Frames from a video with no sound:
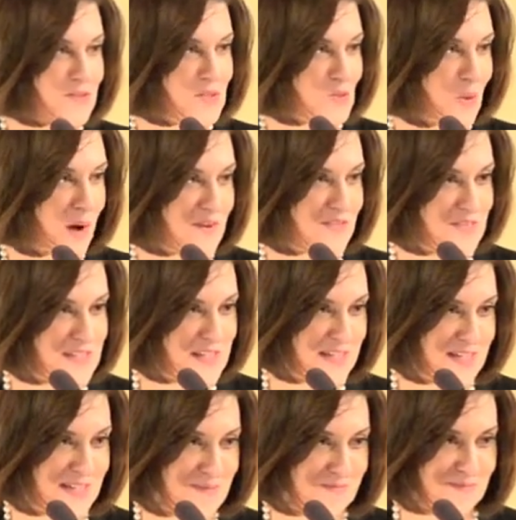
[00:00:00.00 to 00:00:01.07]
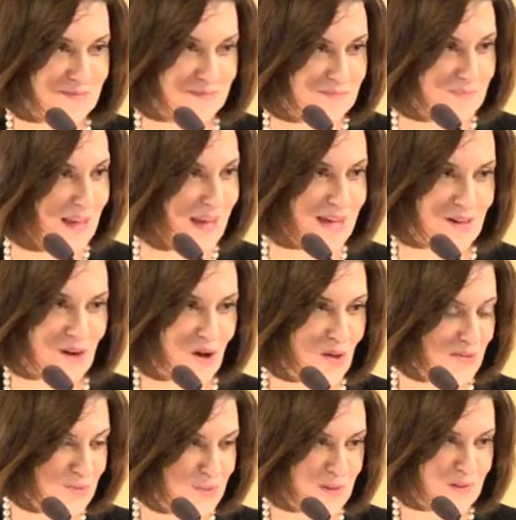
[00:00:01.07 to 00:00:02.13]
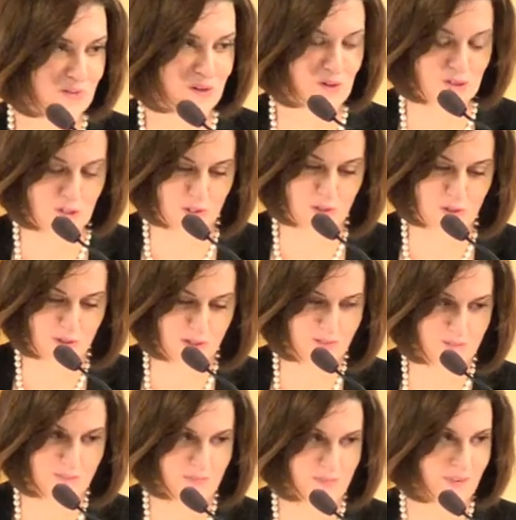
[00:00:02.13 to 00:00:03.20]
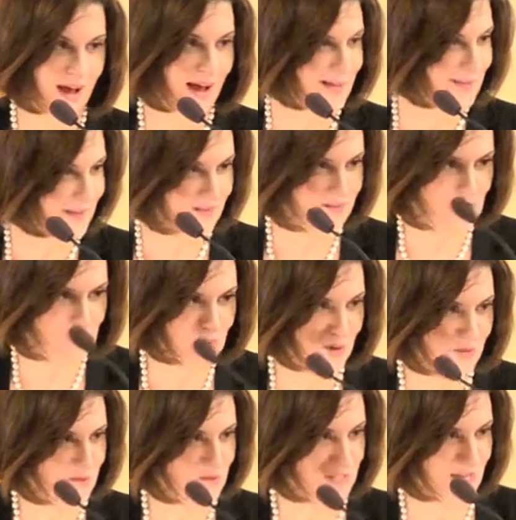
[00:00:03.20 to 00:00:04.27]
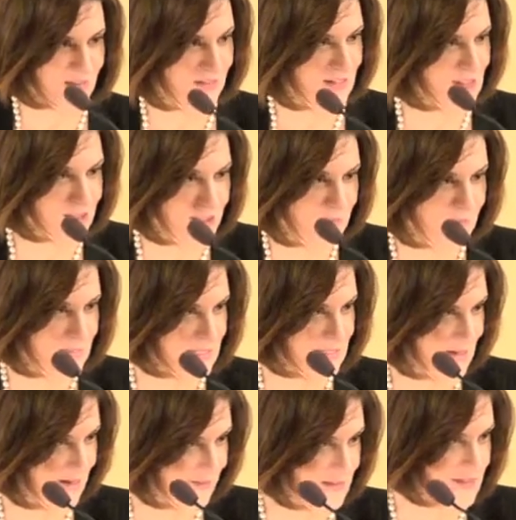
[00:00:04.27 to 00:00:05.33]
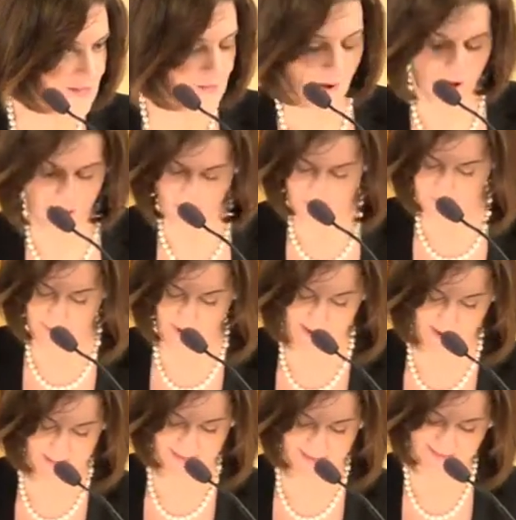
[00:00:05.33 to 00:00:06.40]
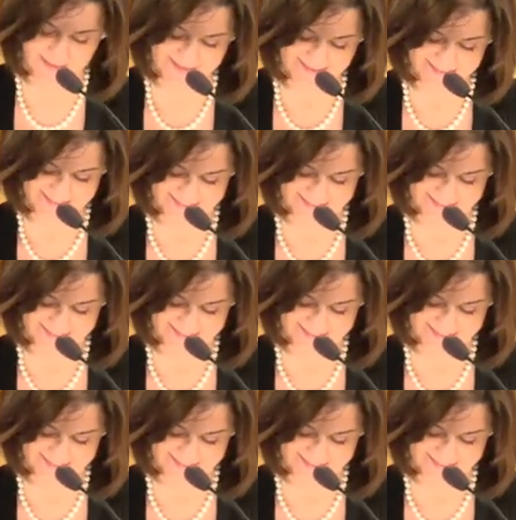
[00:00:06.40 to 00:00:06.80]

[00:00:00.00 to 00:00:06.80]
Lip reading: love his wife Dee Dee and all three of their children. I love his brother David. Look at me, David. Smile. Thanks.